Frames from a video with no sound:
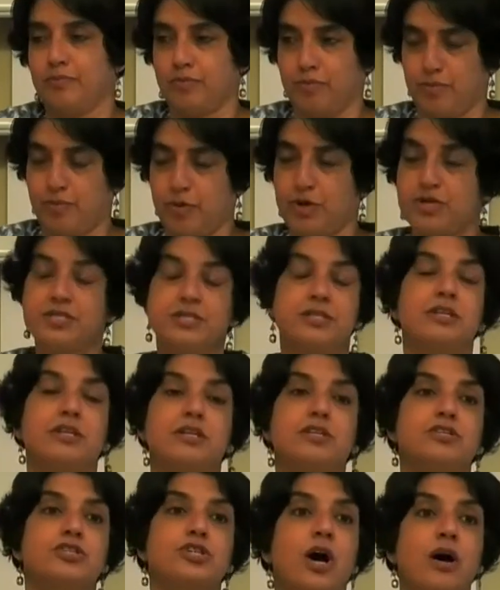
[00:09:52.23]
person
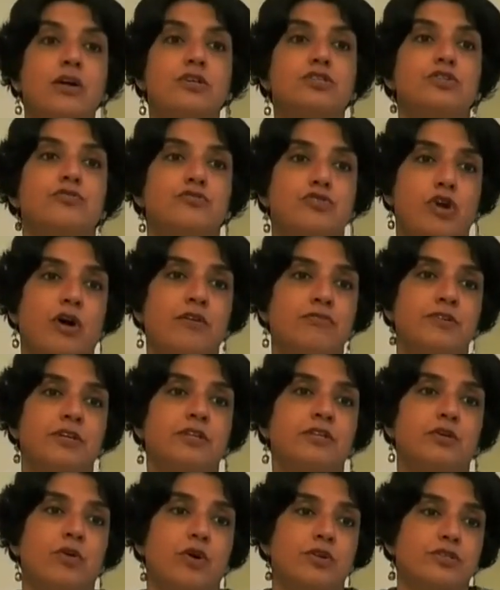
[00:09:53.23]
in charge of drafting
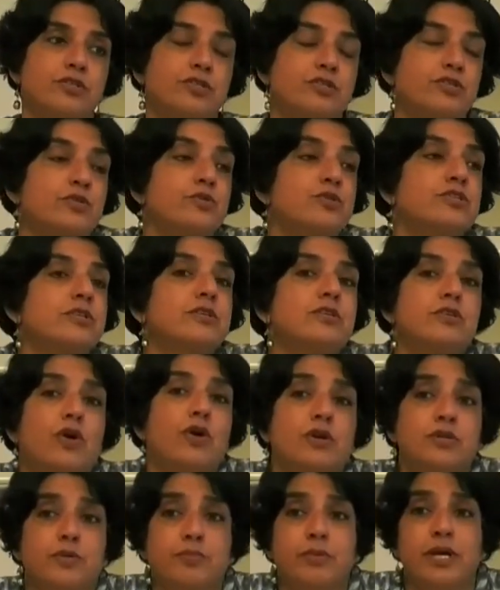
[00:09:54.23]
the Constitution,
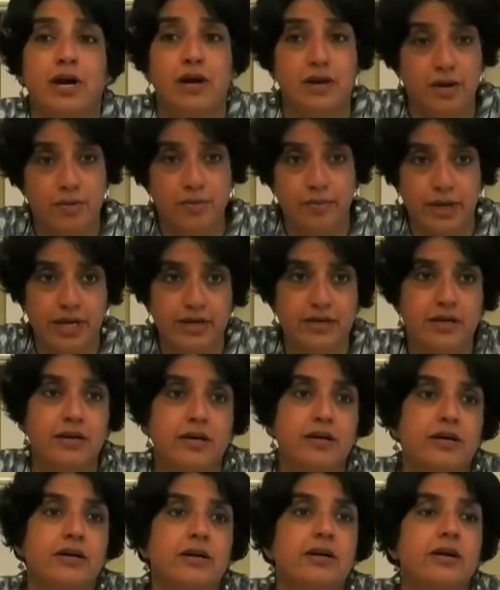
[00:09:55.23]
Dr. B.R.
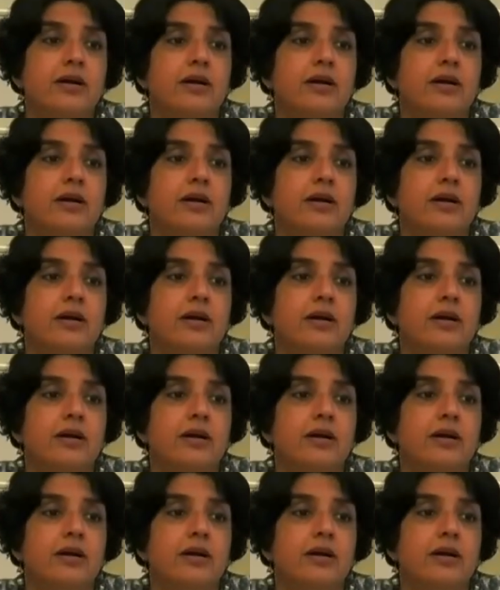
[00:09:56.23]
Ambedkar